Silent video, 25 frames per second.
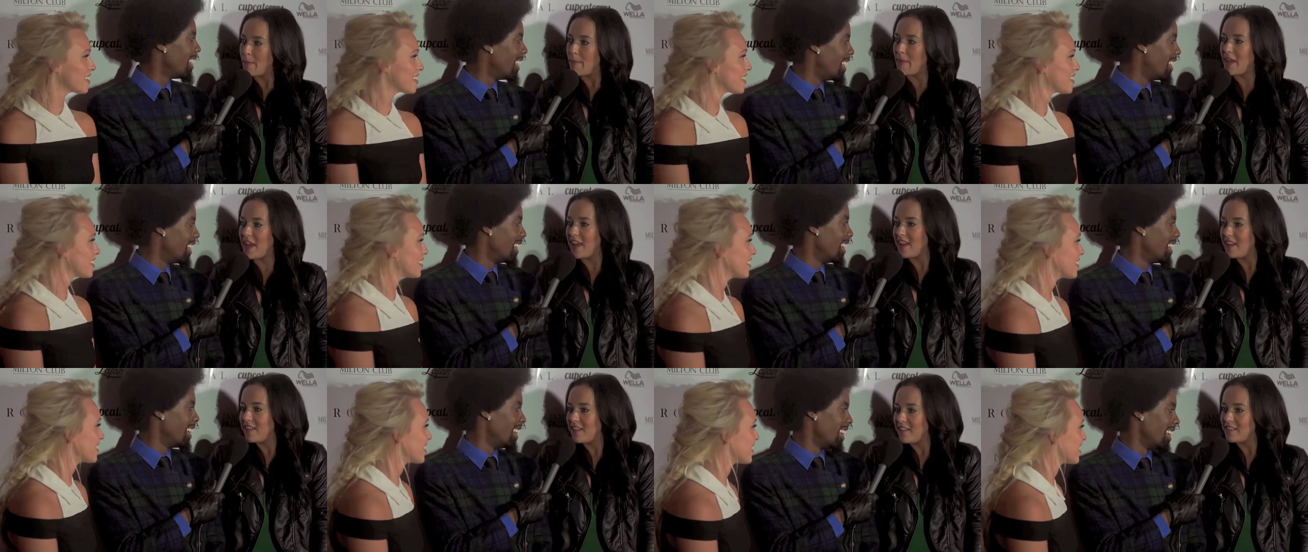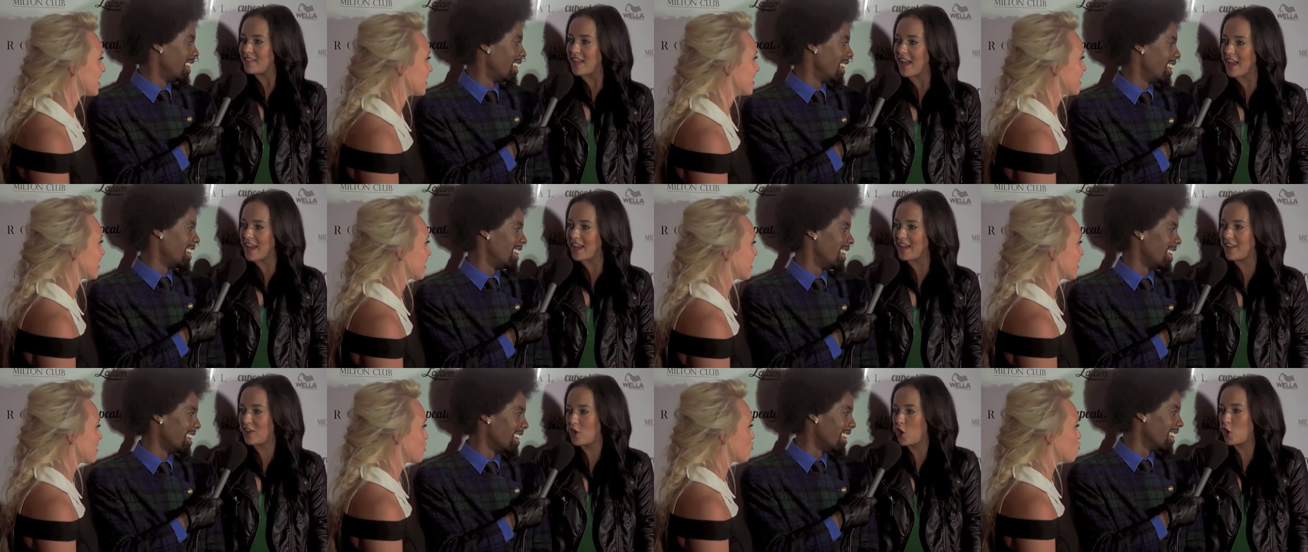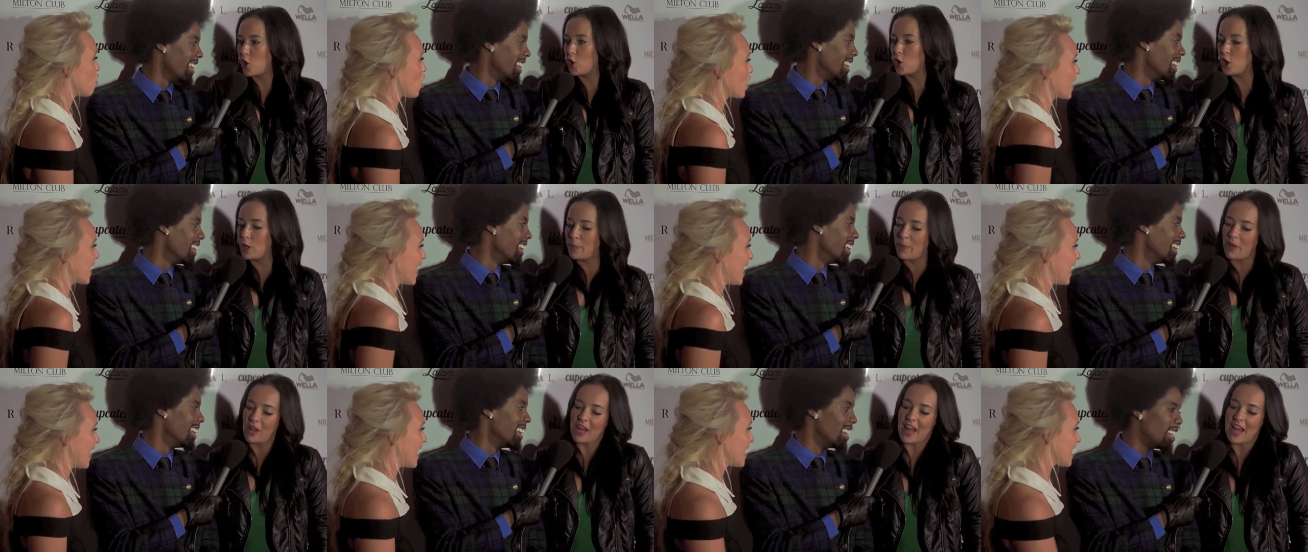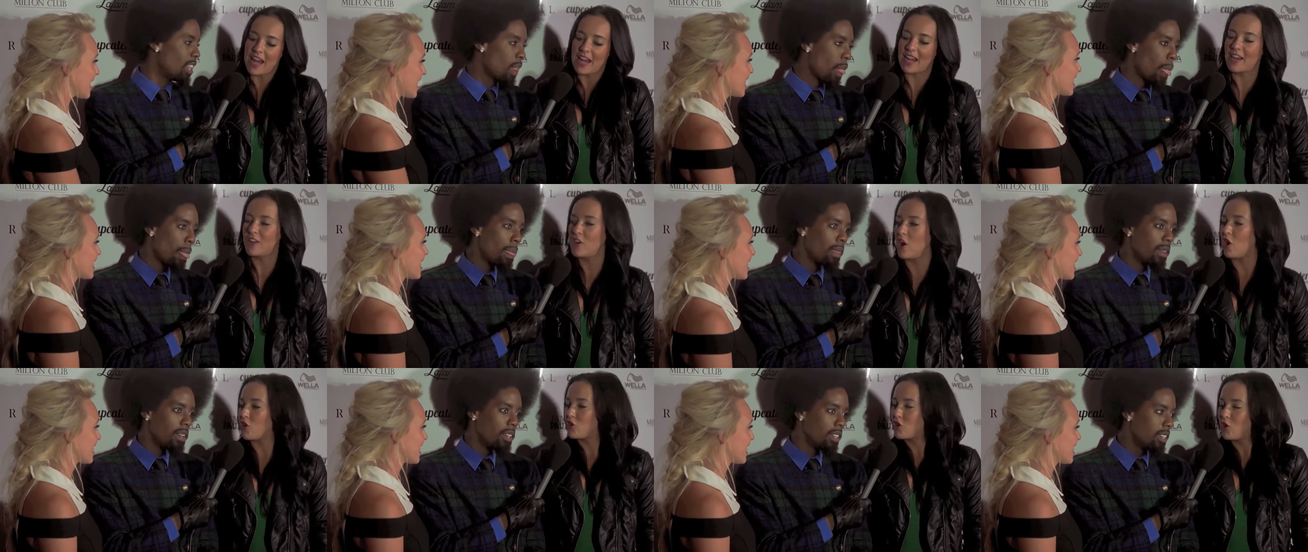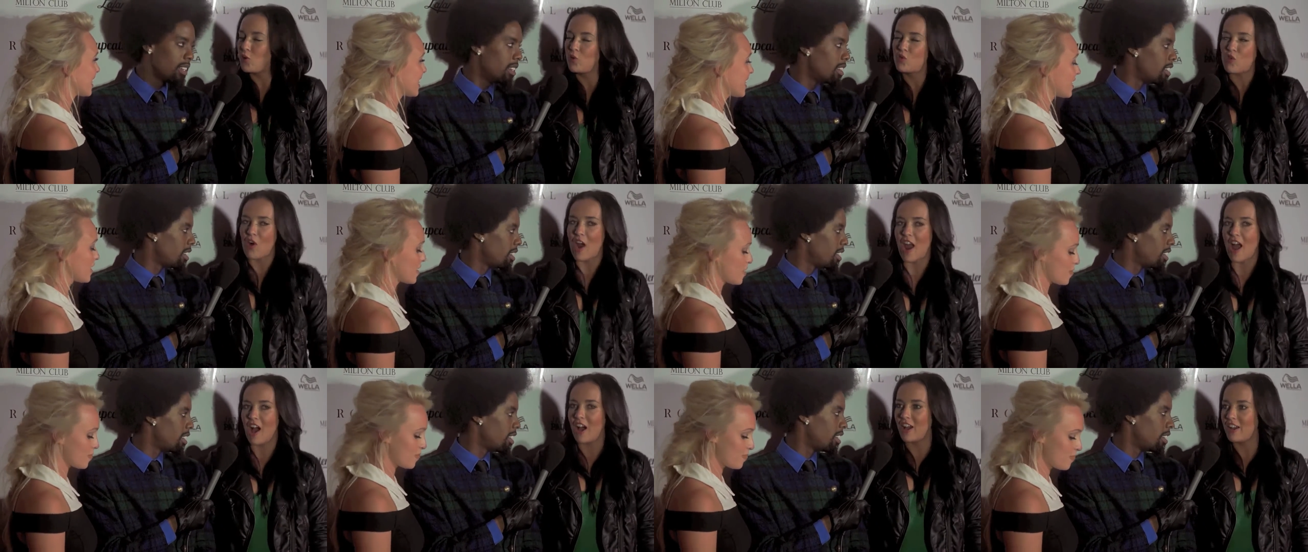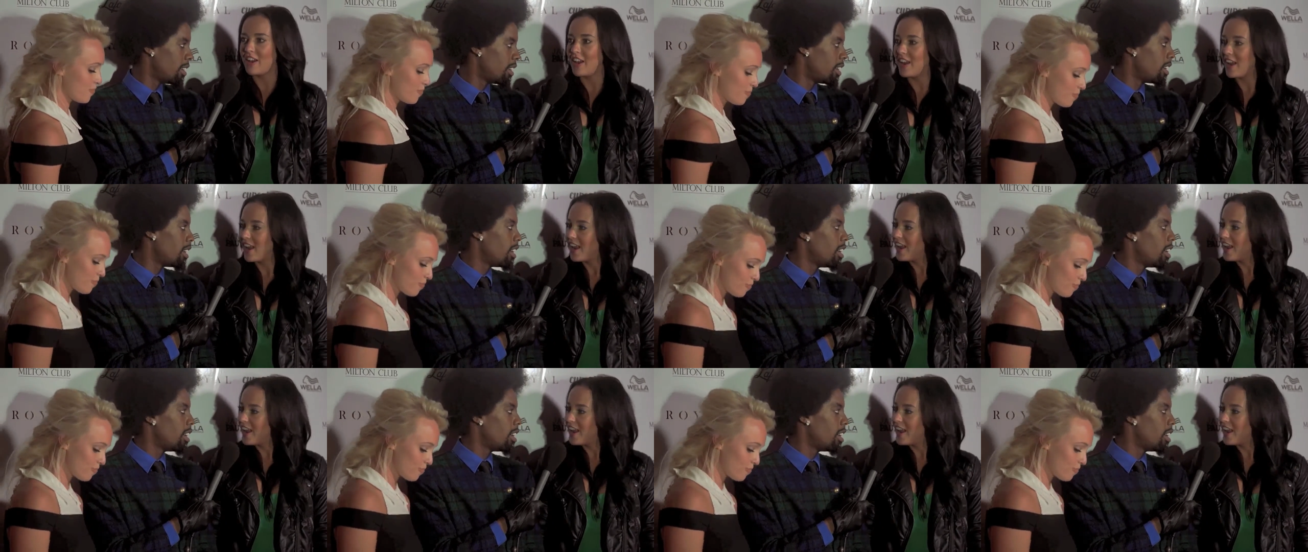Speaker 1: bit like cool, but like not too try hard.